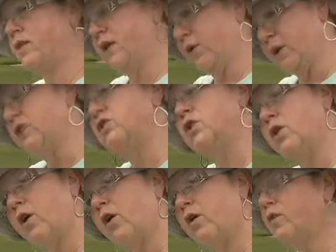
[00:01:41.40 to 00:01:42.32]
that there is a
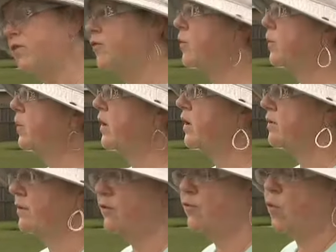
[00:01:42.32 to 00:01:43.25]
curve, but
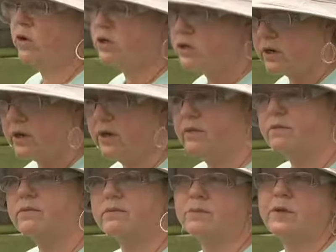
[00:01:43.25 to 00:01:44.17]
unfortunately
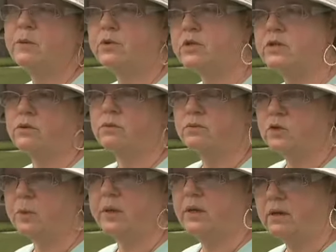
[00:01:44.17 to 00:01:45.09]
people still
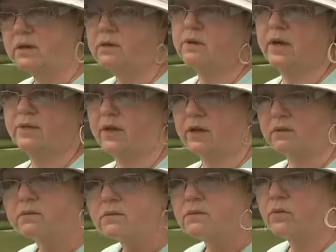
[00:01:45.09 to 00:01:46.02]
speed and
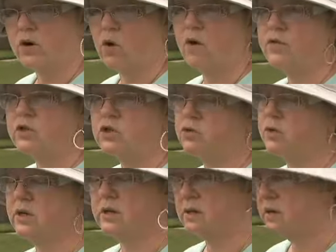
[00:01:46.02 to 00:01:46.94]
they run off the street